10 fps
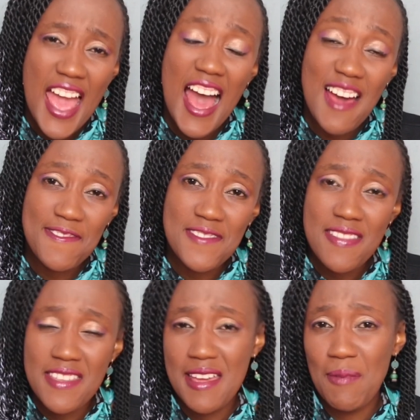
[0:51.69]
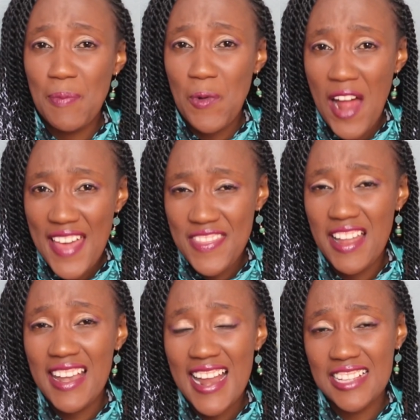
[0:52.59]
After their brother
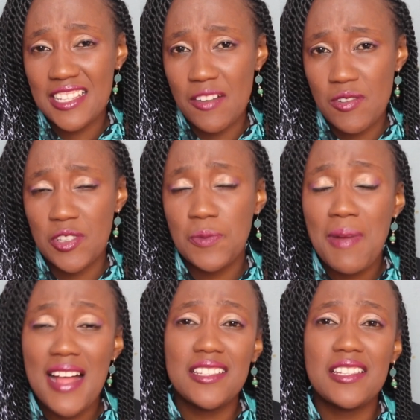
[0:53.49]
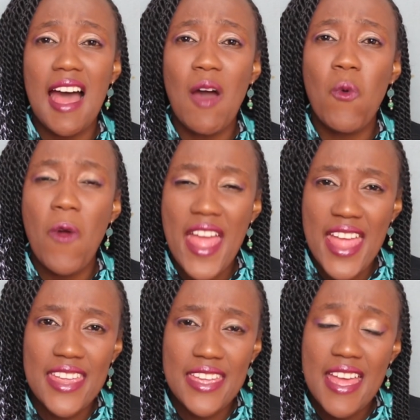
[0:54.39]
Lazarus passed
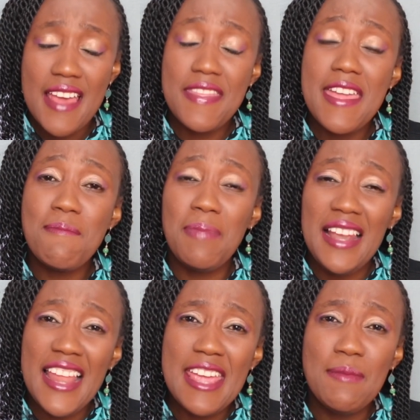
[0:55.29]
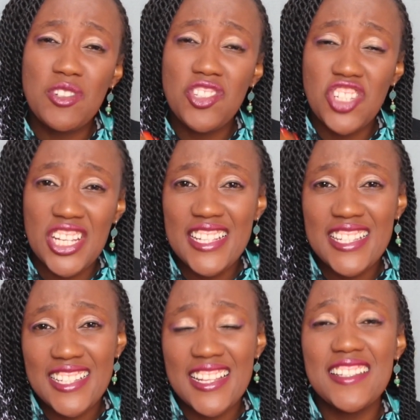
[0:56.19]
away, they blamed
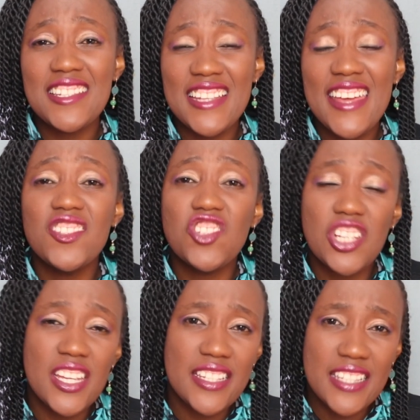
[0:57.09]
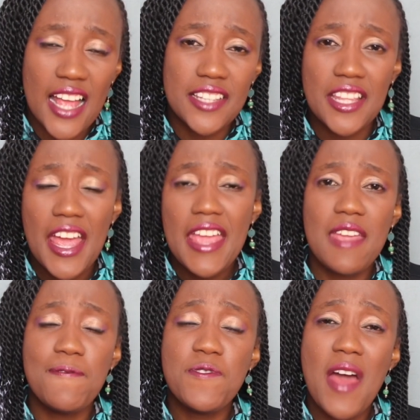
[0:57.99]
Jesus and said, Jesus,
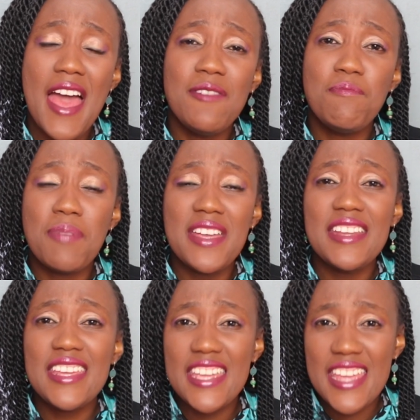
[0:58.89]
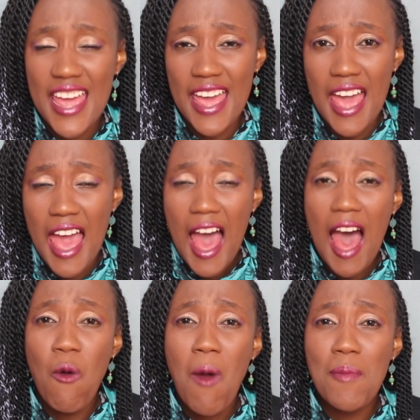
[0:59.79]
if you had been here,
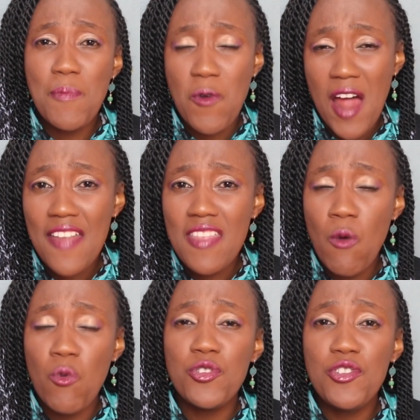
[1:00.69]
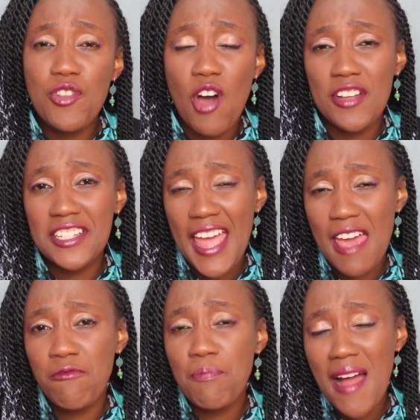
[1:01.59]
our brother would not
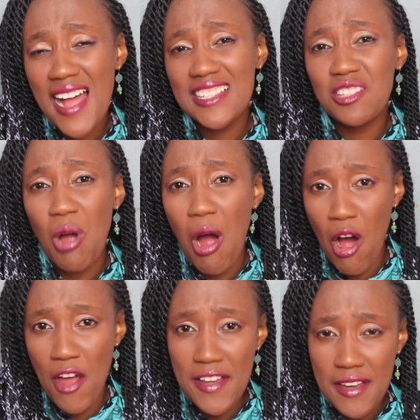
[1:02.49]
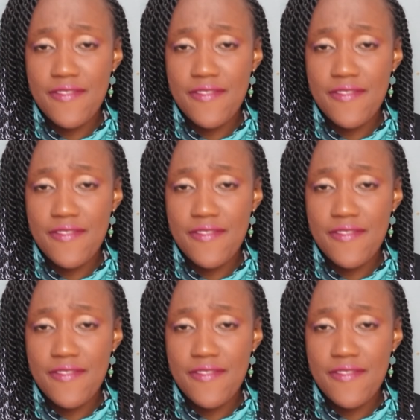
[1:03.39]
have passed on.